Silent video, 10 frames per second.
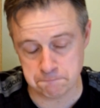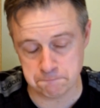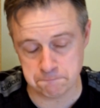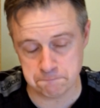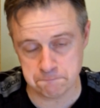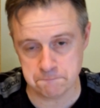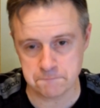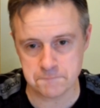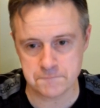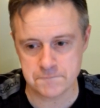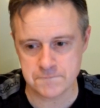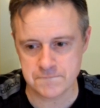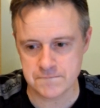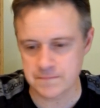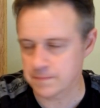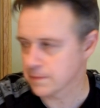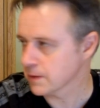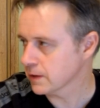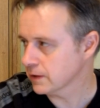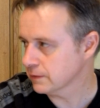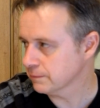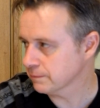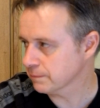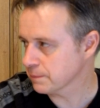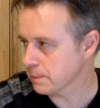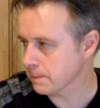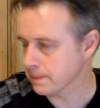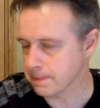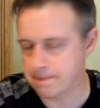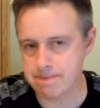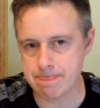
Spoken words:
No words are spoken by the person on screen.